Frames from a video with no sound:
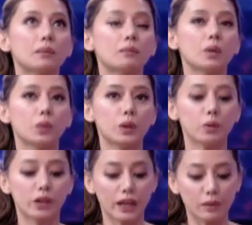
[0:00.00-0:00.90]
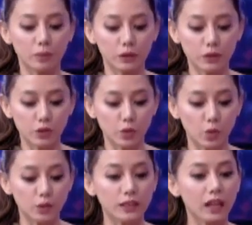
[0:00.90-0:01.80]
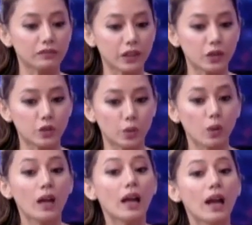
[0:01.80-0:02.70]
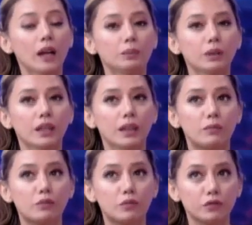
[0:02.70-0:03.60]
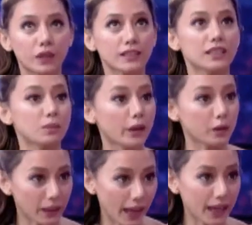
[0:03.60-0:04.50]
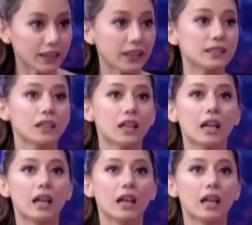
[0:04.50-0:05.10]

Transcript: we were able to delve into helping him fix his biomechanics.